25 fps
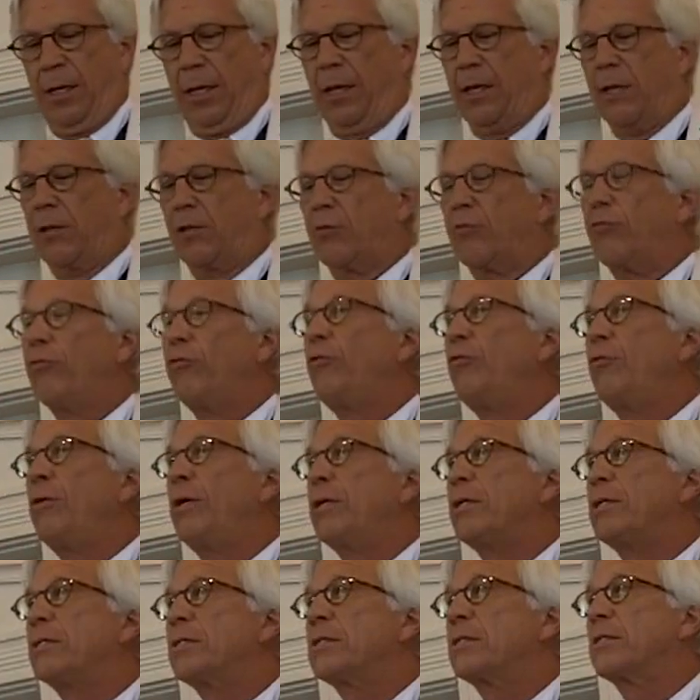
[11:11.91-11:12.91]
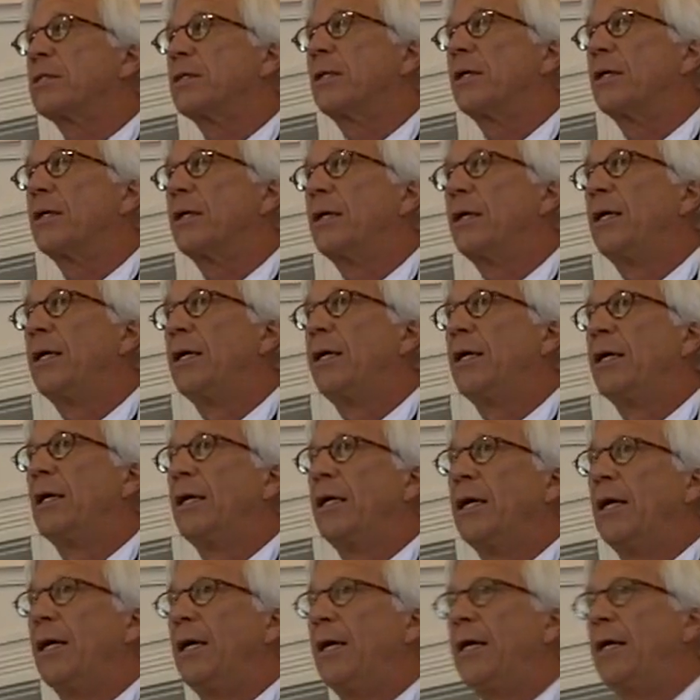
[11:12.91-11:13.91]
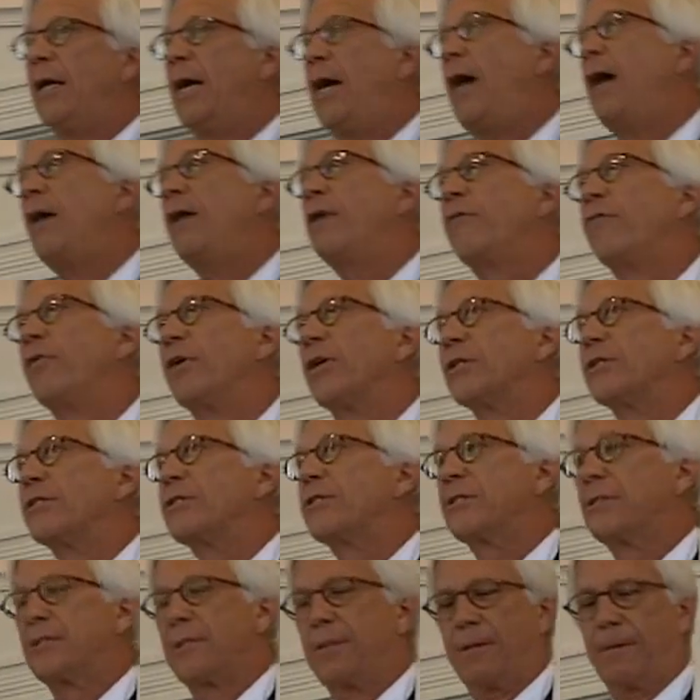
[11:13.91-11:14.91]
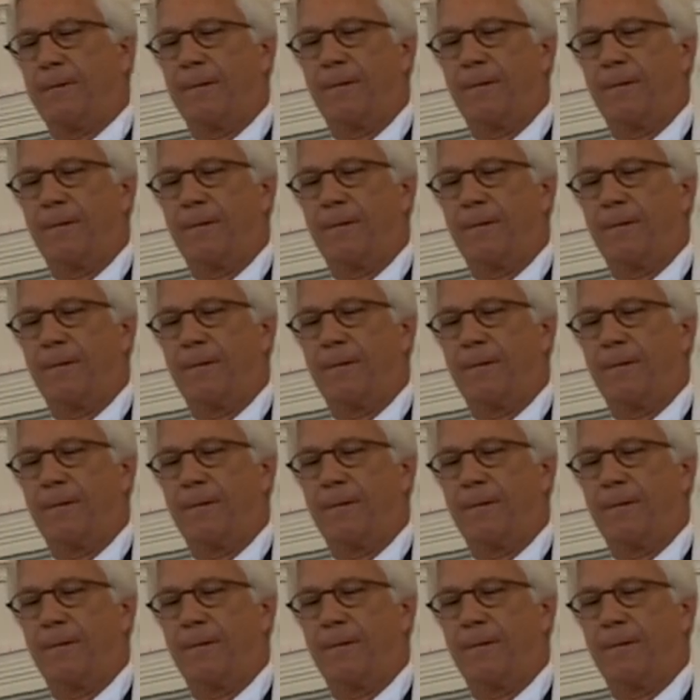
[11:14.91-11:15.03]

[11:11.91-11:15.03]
and through us and out of us.